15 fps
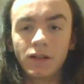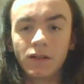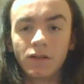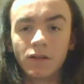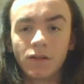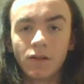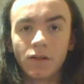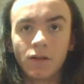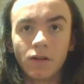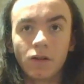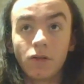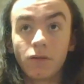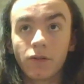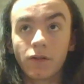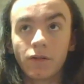over the
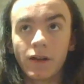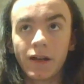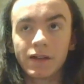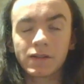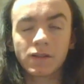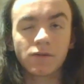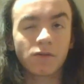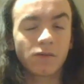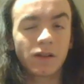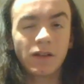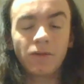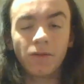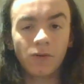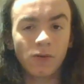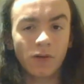last 3-4
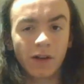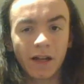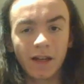days.